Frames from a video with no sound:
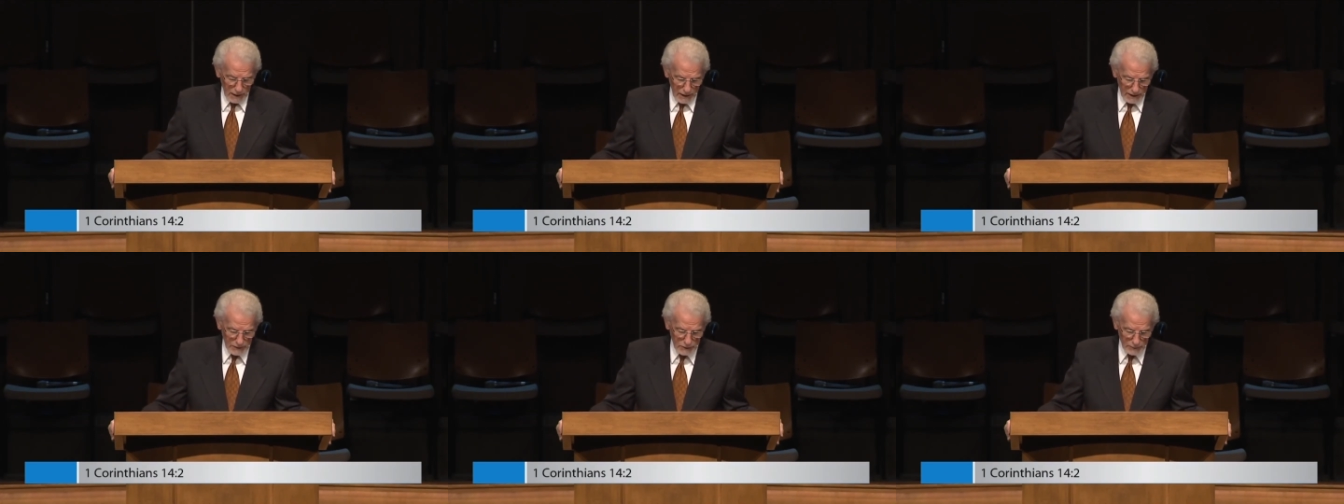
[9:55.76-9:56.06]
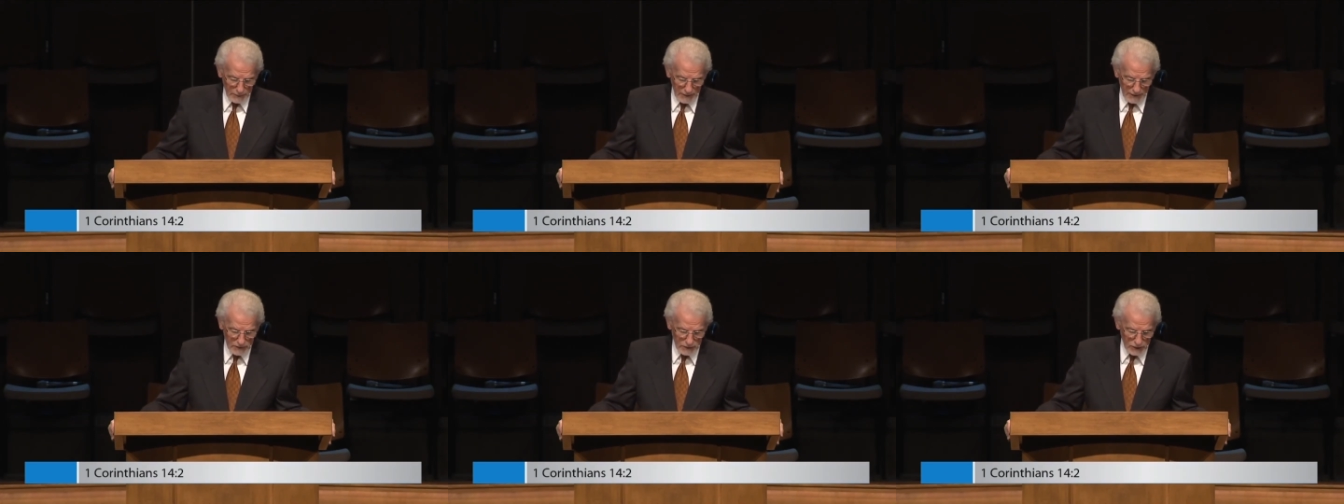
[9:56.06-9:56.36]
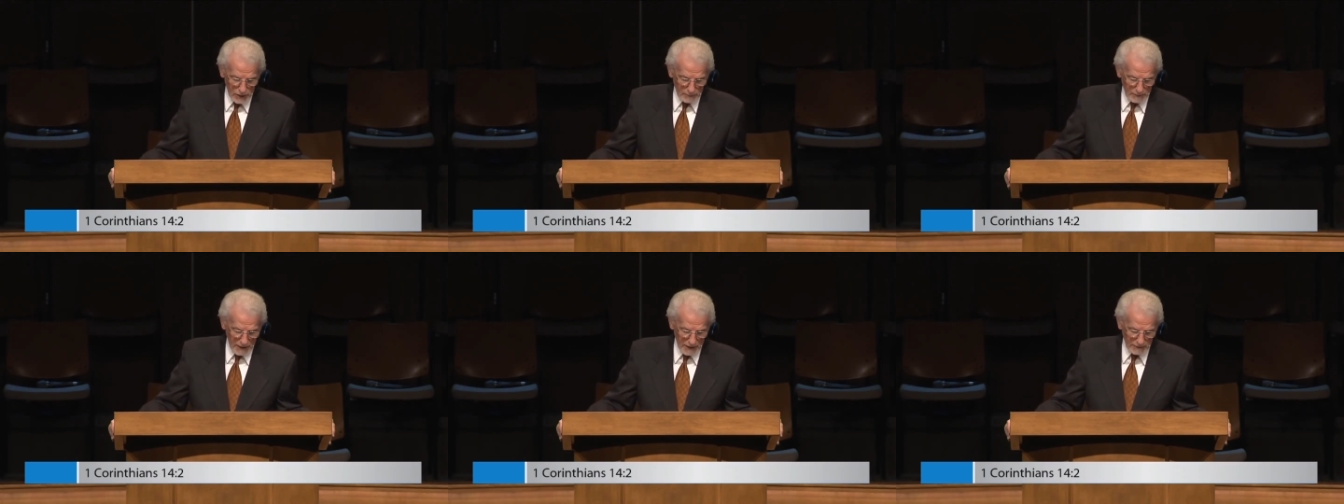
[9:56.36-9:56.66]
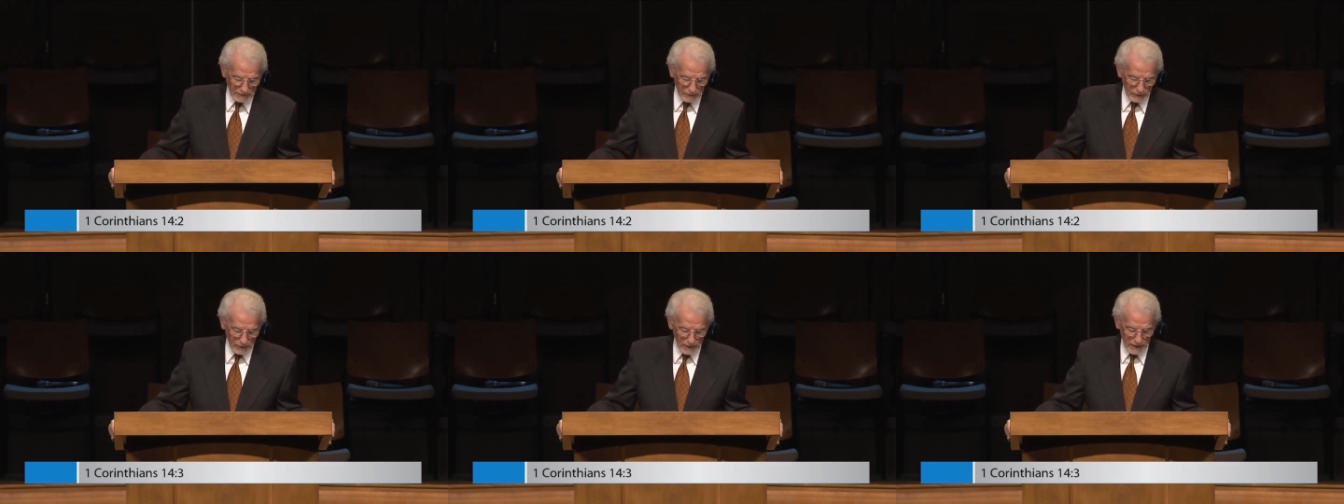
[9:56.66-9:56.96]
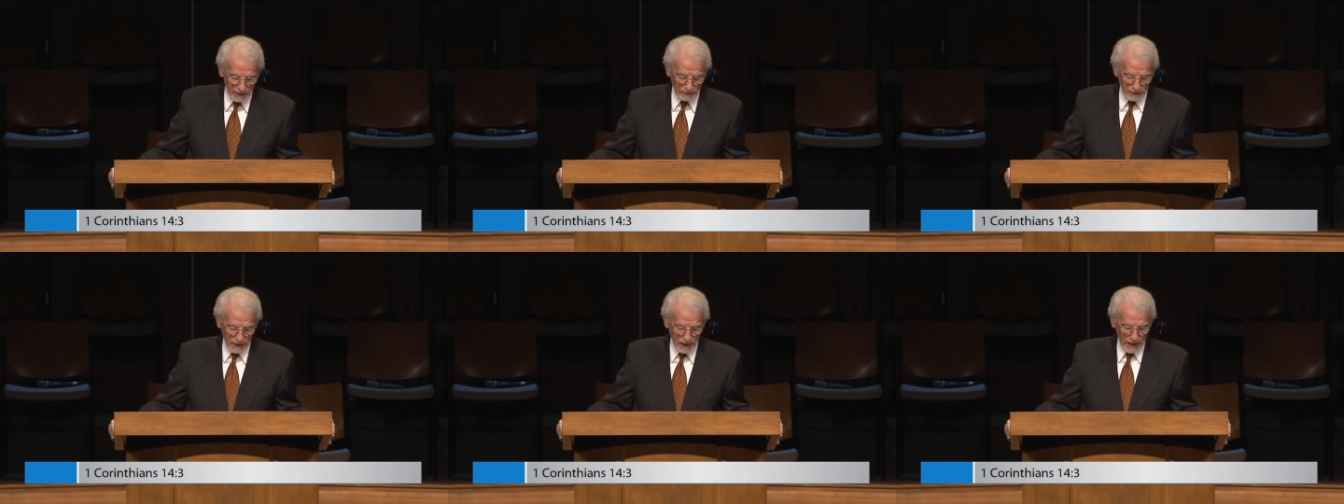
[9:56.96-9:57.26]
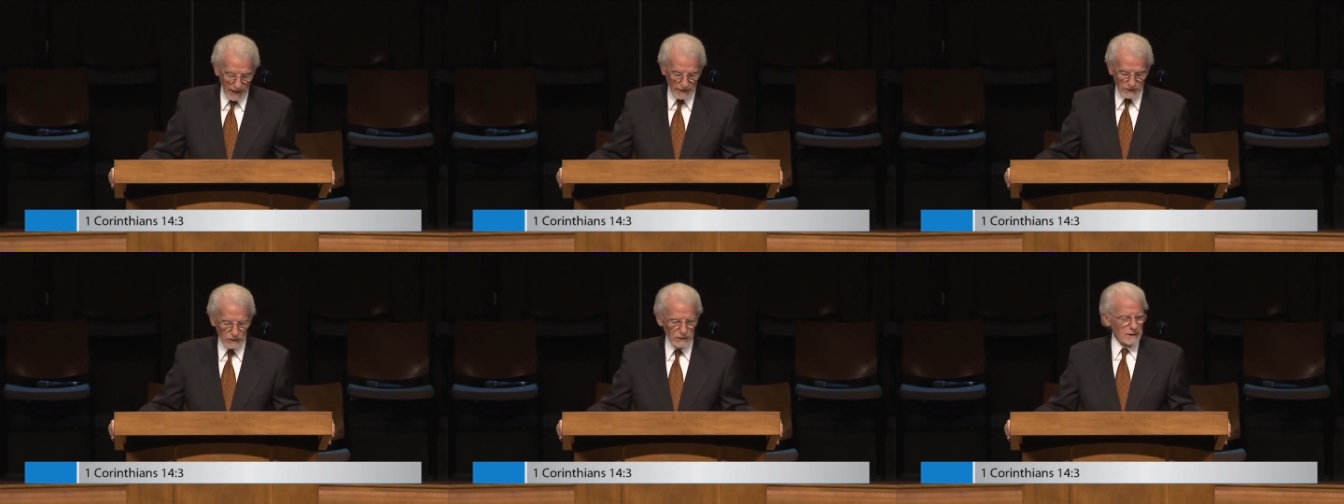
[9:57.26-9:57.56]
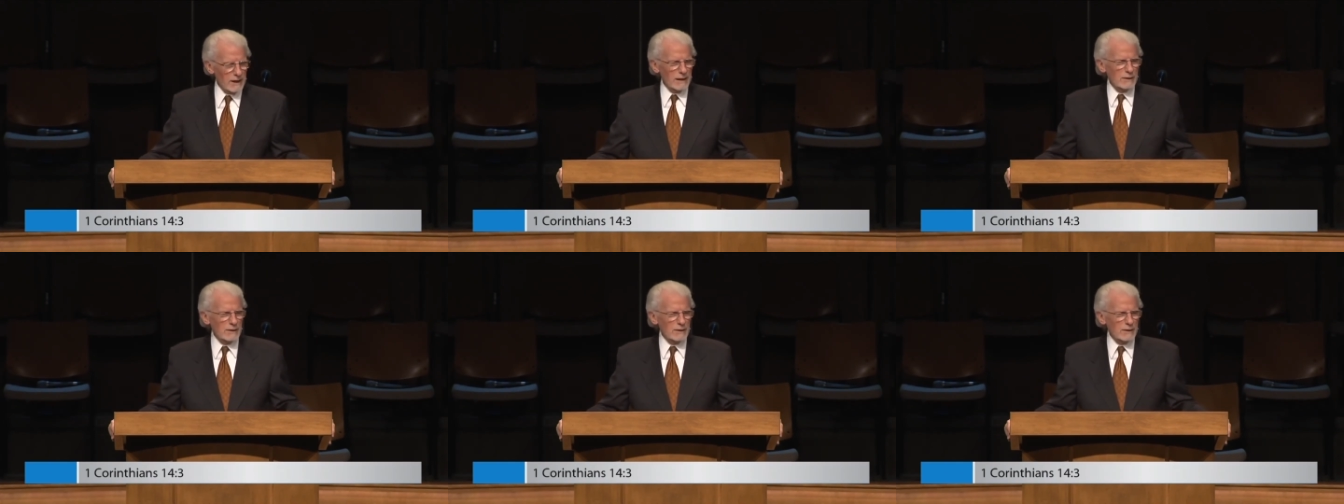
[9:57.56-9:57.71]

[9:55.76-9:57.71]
uh, speaks to men for edification.